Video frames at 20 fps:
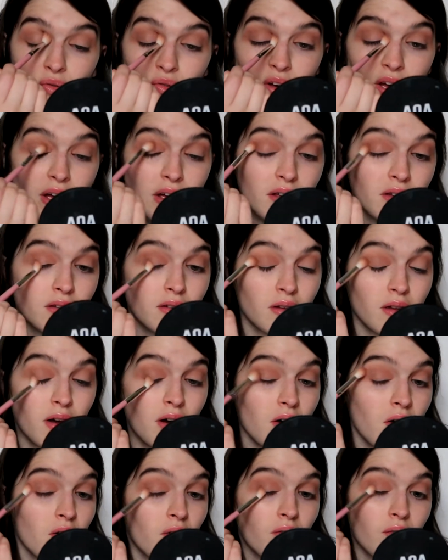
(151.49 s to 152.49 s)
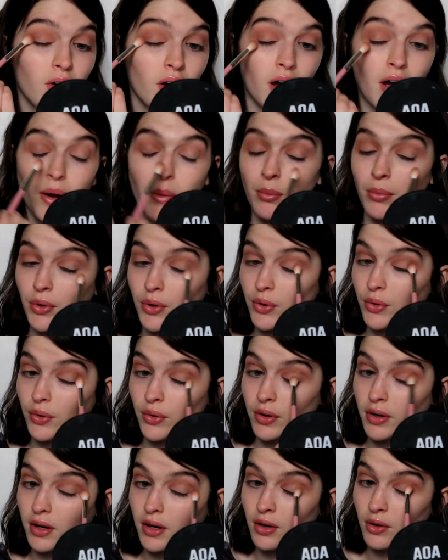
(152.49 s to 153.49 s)
face of, I'm
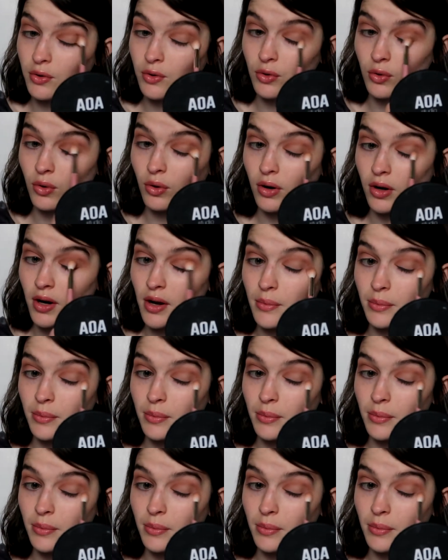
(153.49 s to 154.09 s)
pretty sure.